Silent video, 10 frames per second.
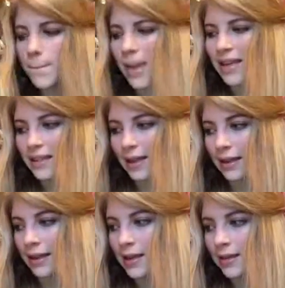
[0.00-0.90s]

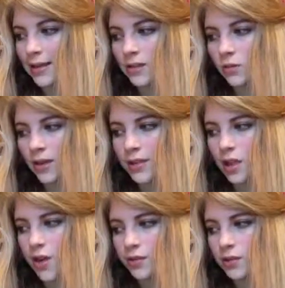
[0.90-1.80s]
Basically, this one is
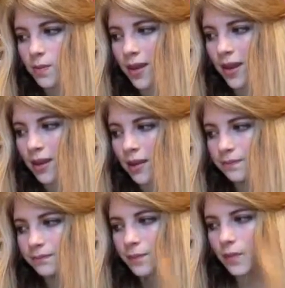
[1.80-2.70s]
going to be
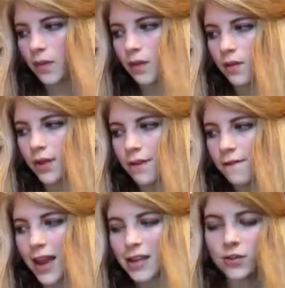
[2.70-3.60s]
the
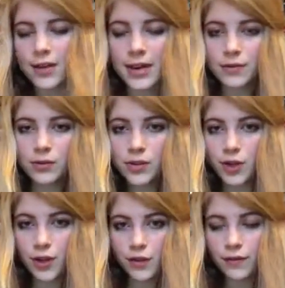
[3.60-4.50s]
effect on the levels
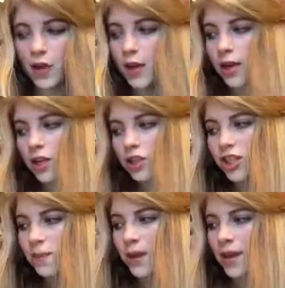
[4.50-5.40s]
of
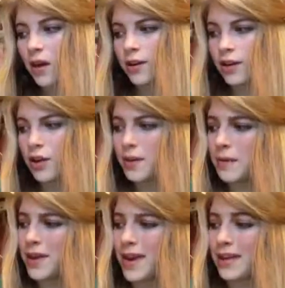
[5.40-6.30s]
GP, RU,
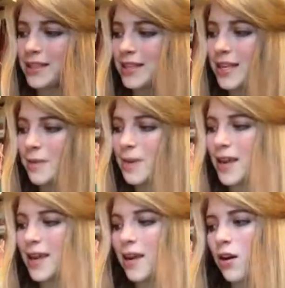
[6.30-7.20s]
BP and
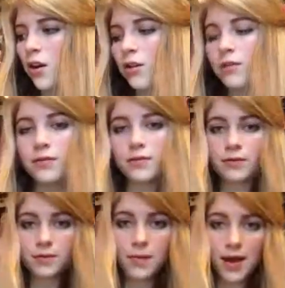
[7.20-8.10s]
TP
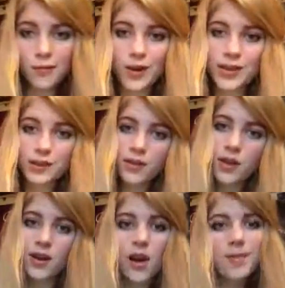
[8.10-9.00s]
on when
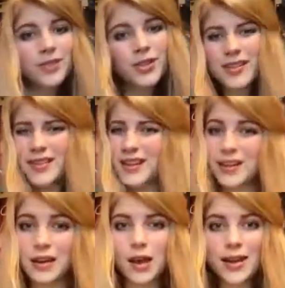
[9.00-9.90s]
the carbon
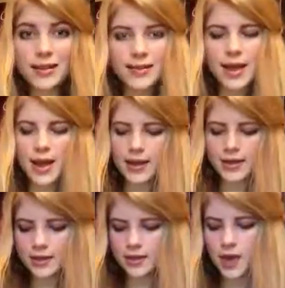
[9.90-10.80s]
dioxide, light
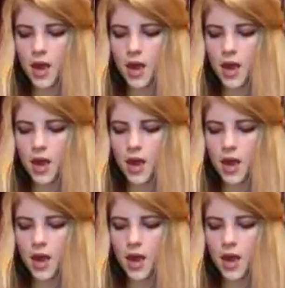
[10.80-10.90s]
and